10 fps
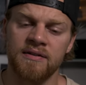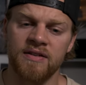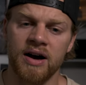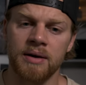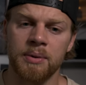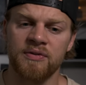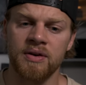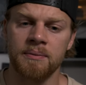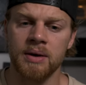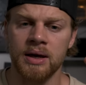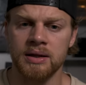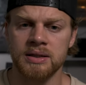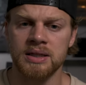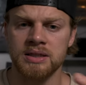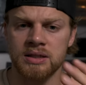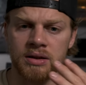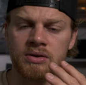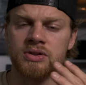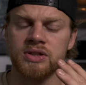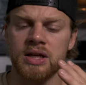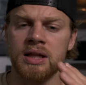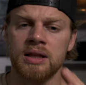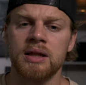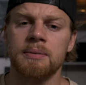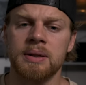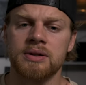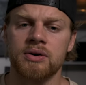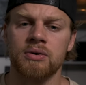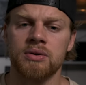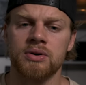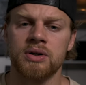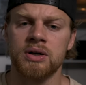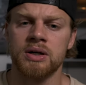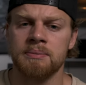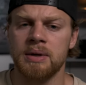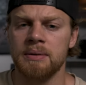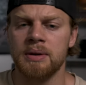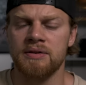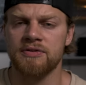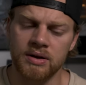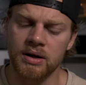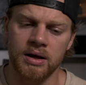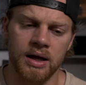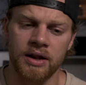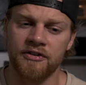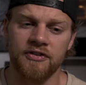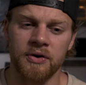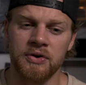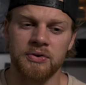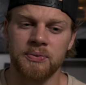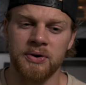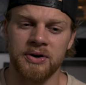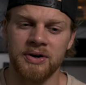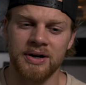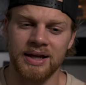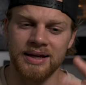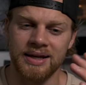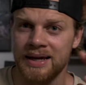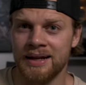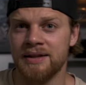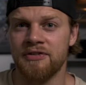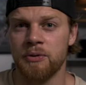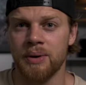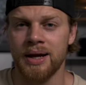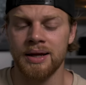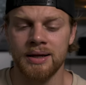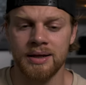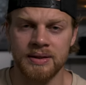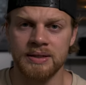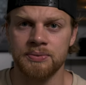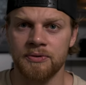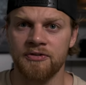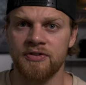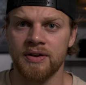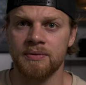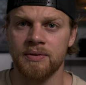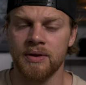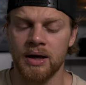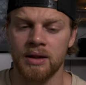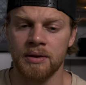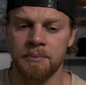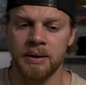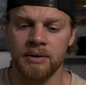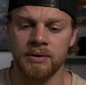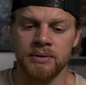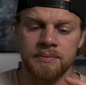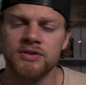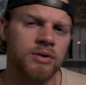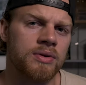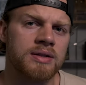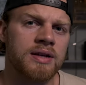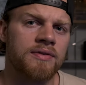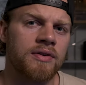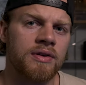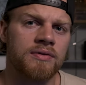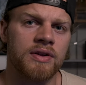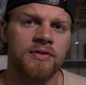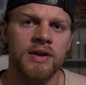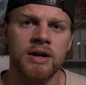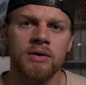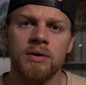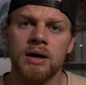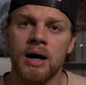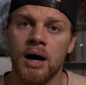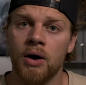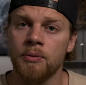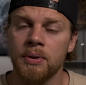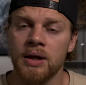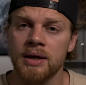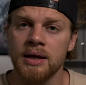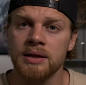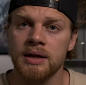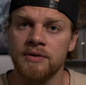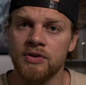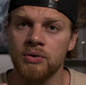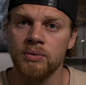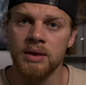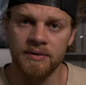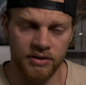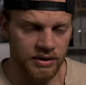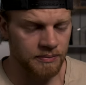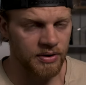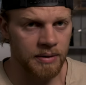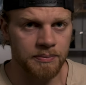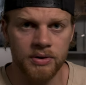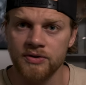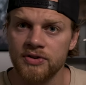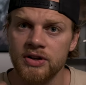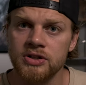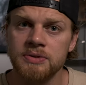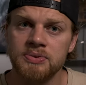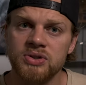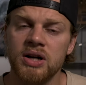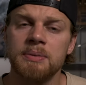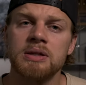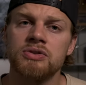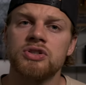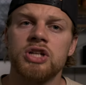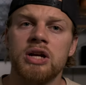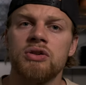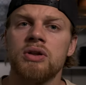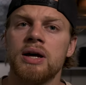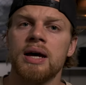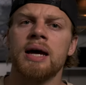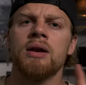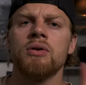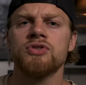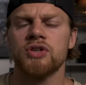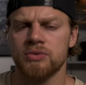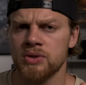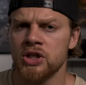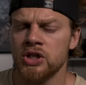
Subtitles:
vibe of them, and these looks a little bit colder. Maybe if the other photos were like in a different way, these would fit a lot better. So that's everything for this video. I hope you like it. If you do, leave a thumbs up, consider subscribing to the channel, and also